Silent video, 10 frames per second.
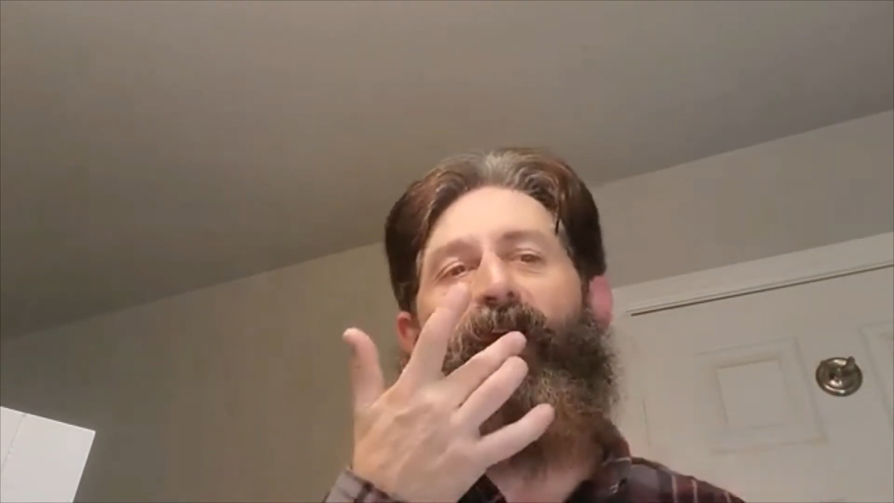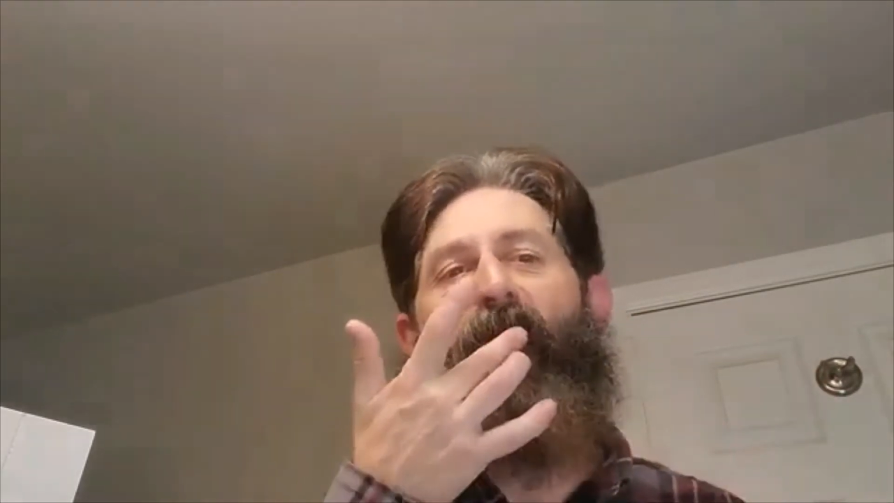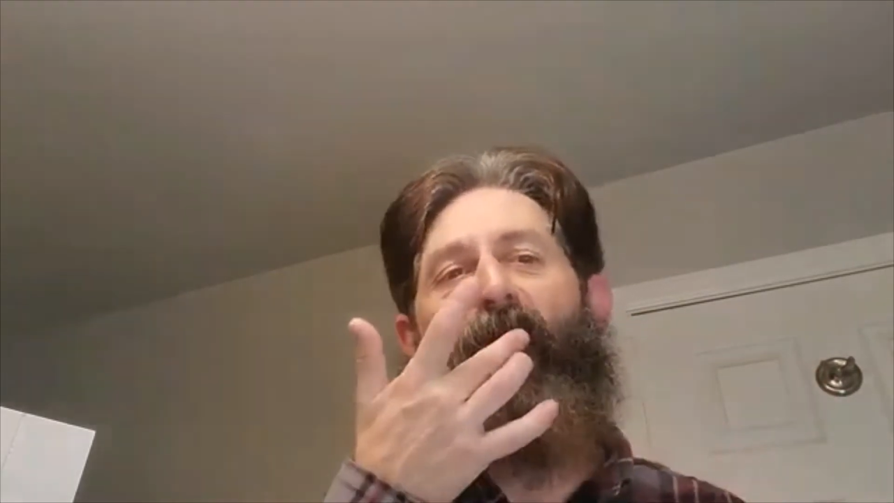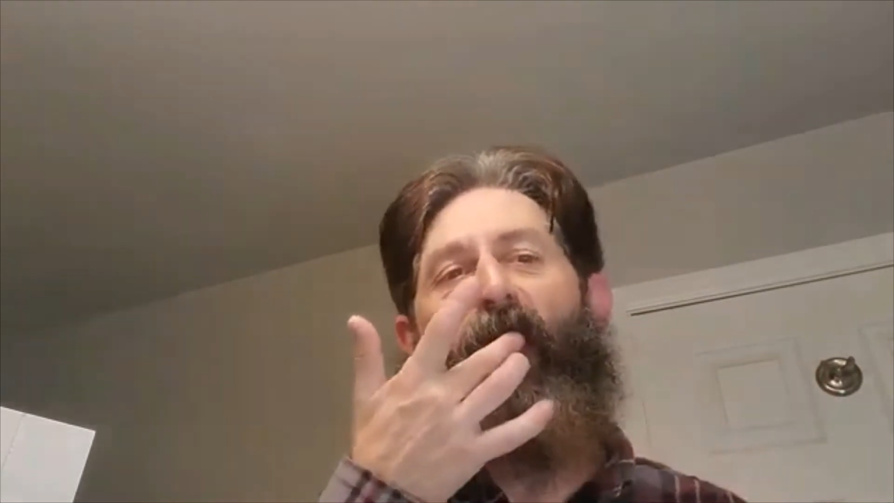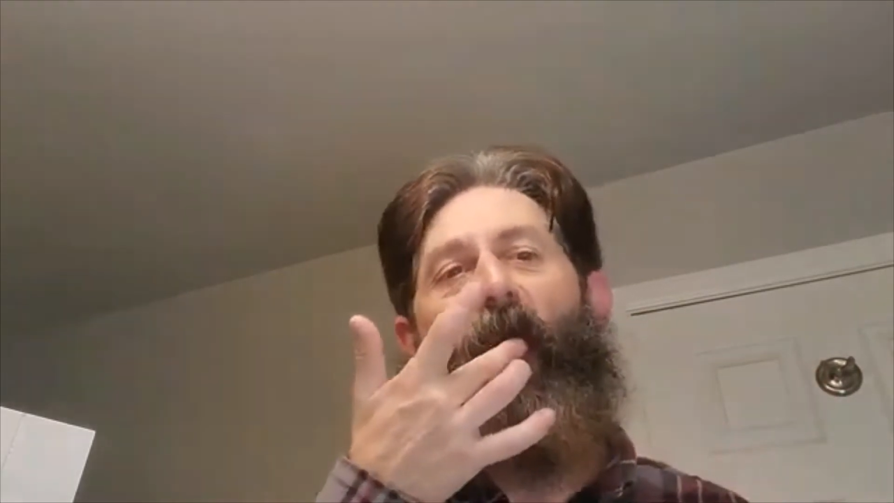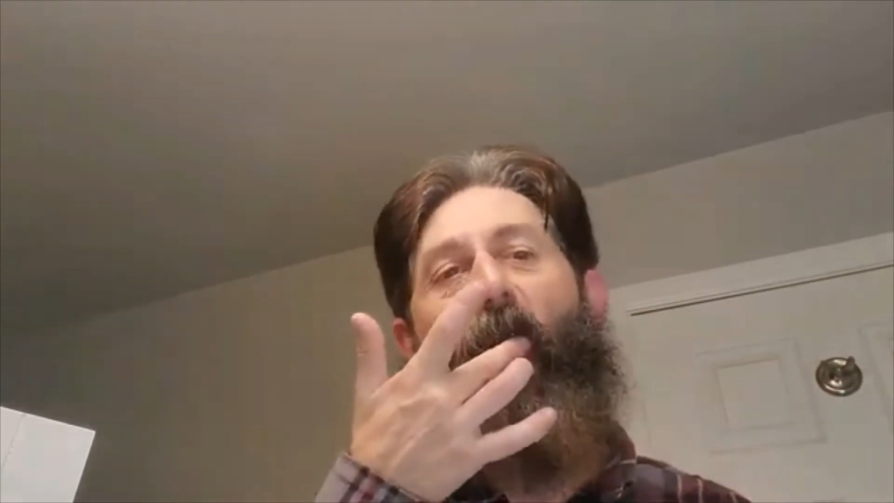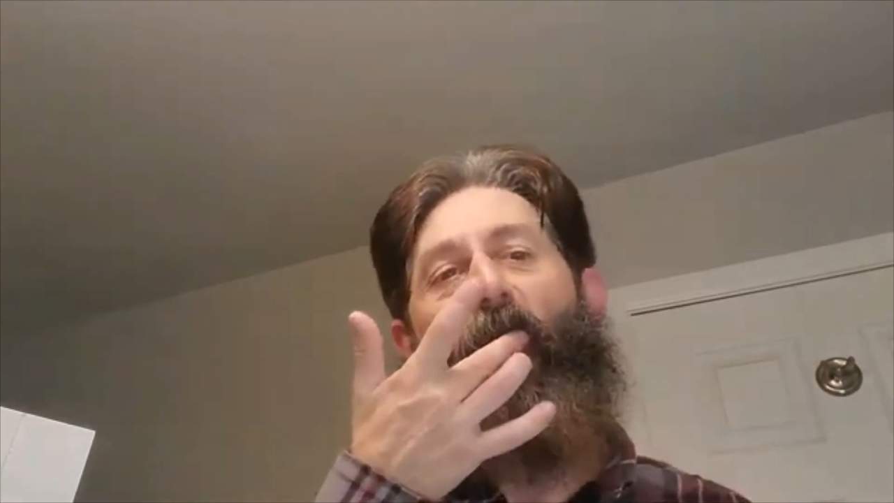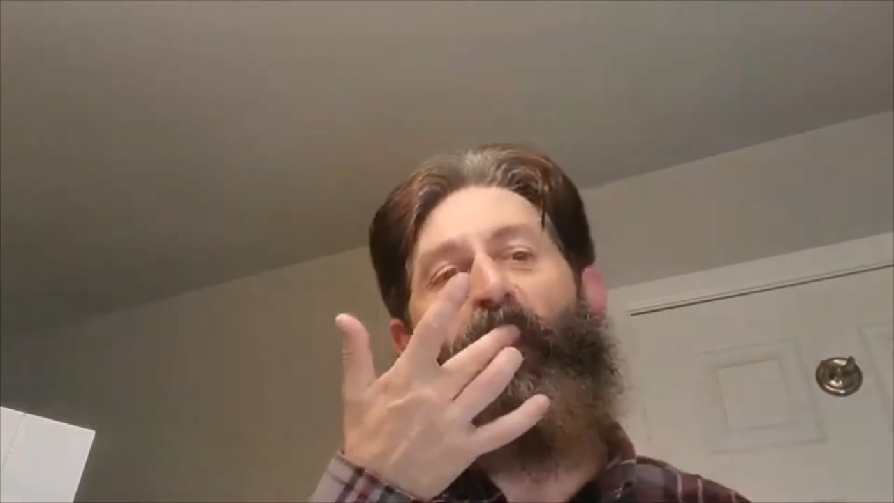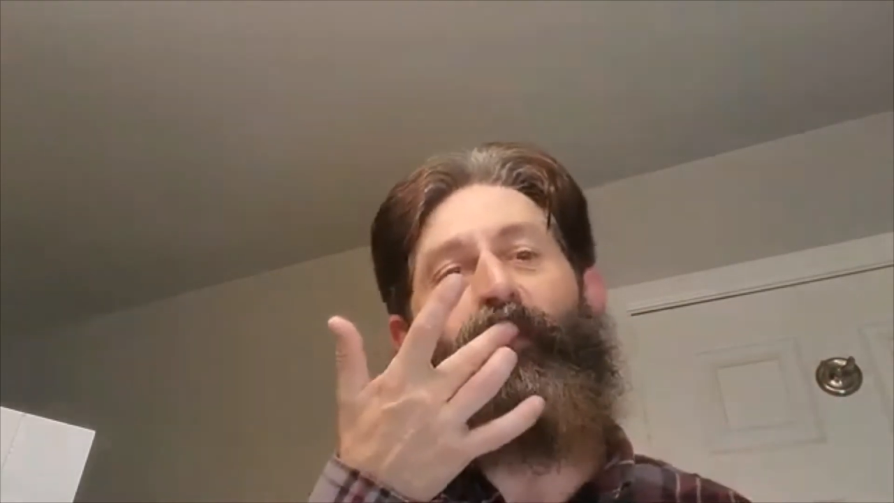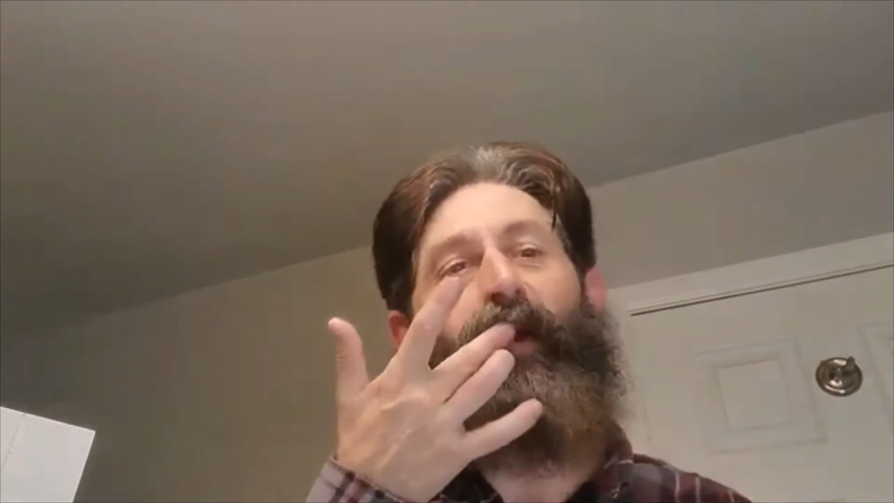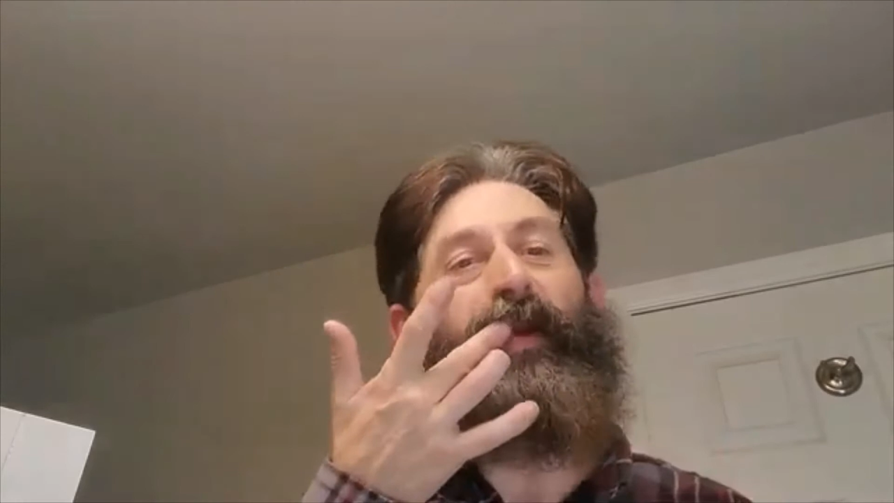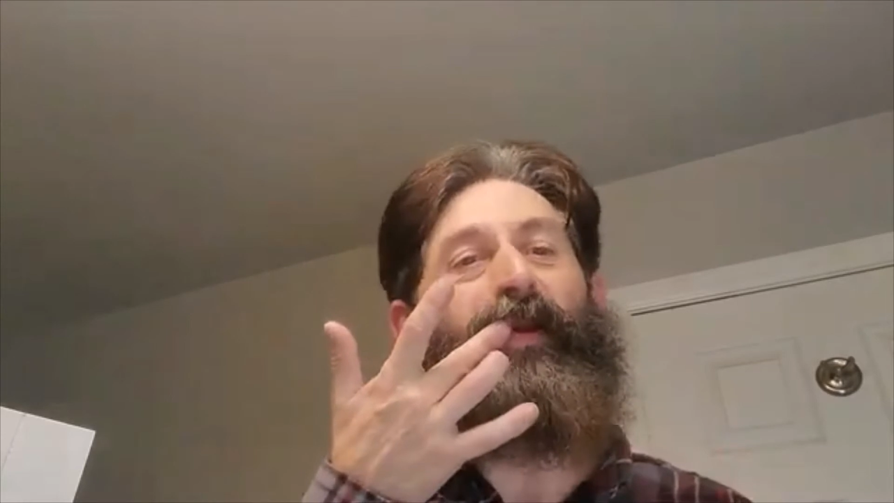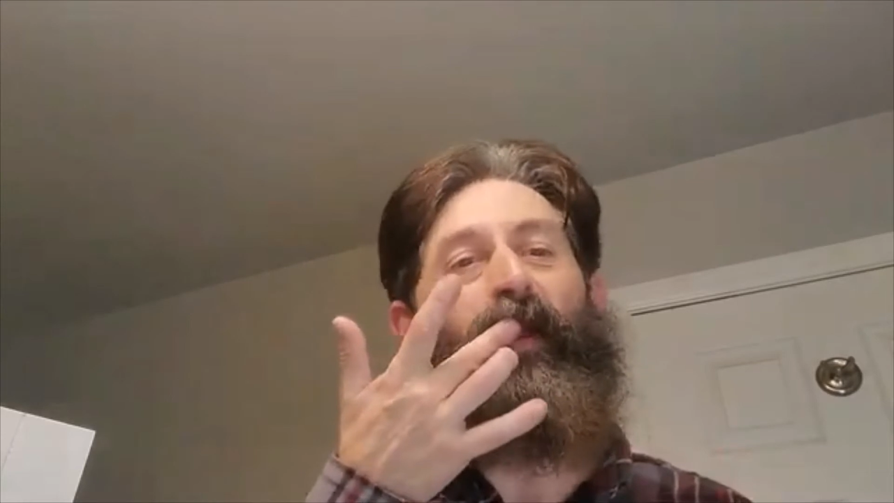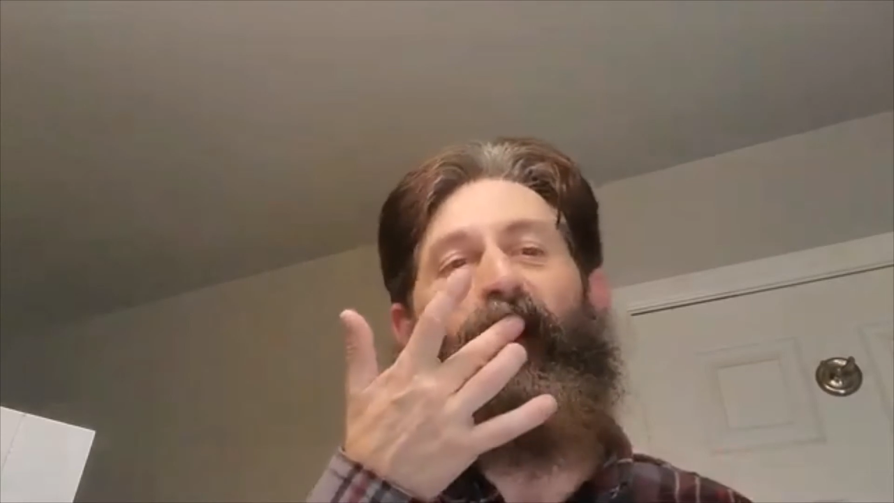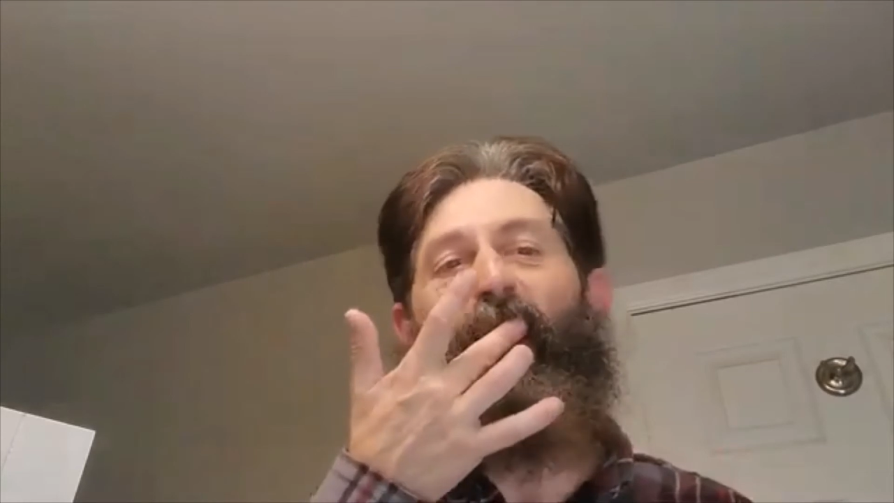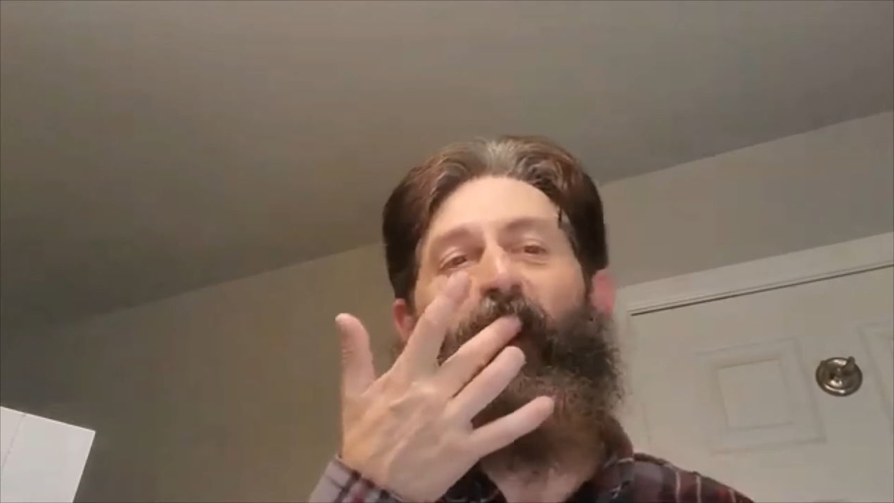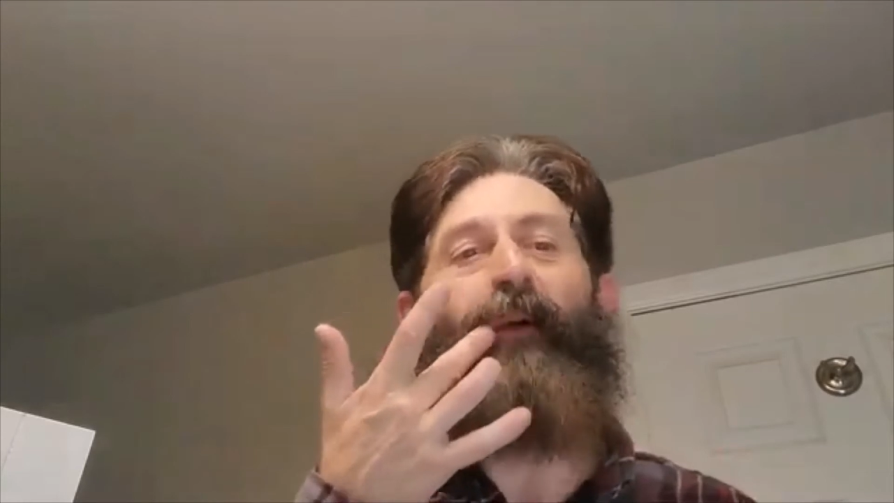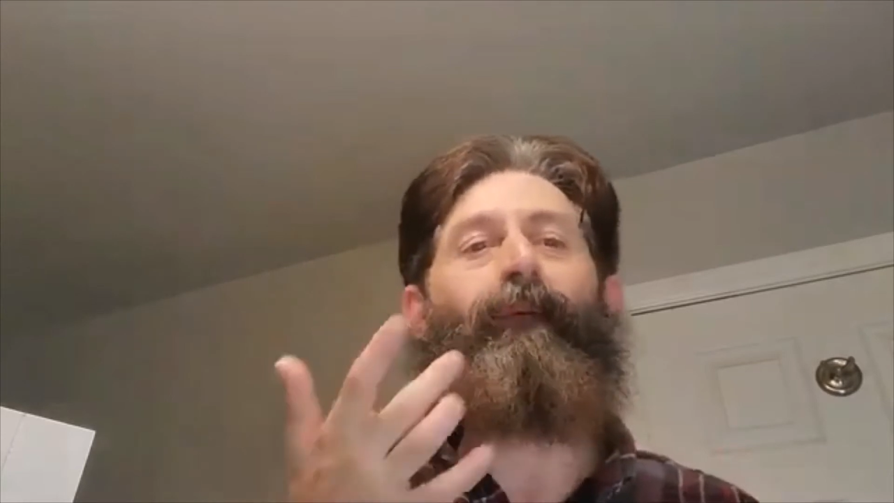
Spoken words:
dye especially,